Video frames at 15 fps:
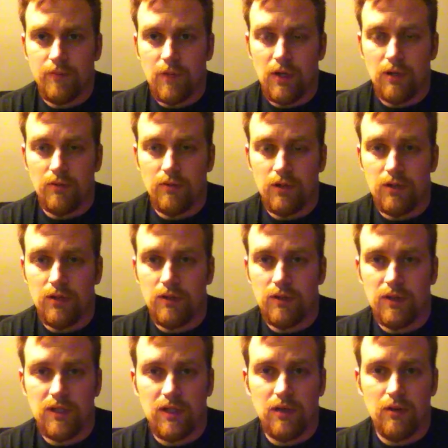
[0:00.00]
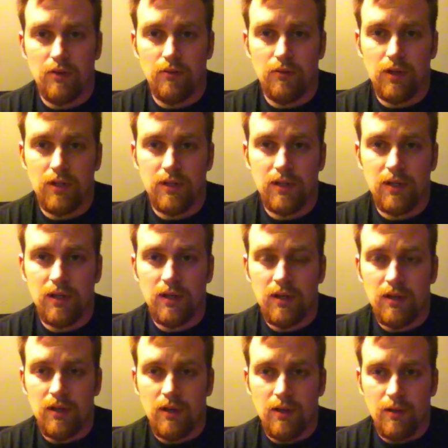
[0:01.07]
you know, you're doing this at your own risk.
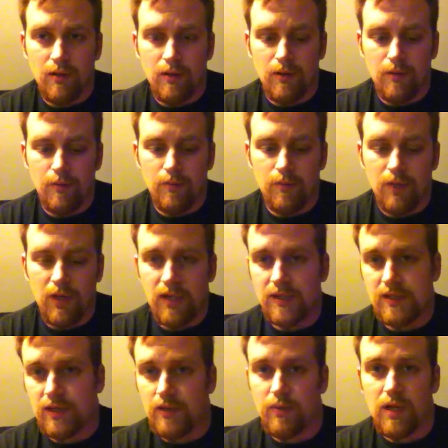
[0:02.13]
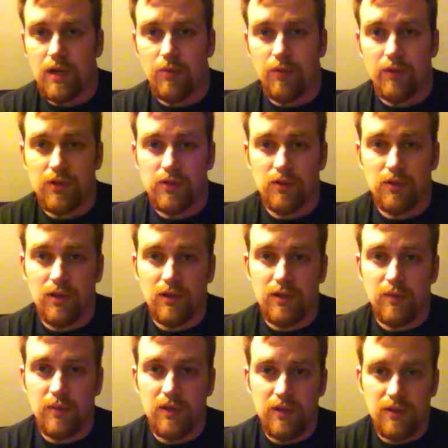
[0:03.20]
Like I said, I'm not a professional
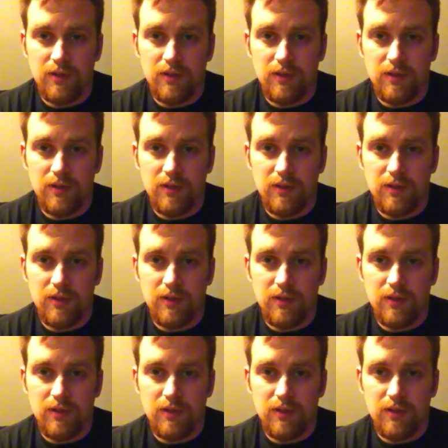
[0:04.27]
gunsmith.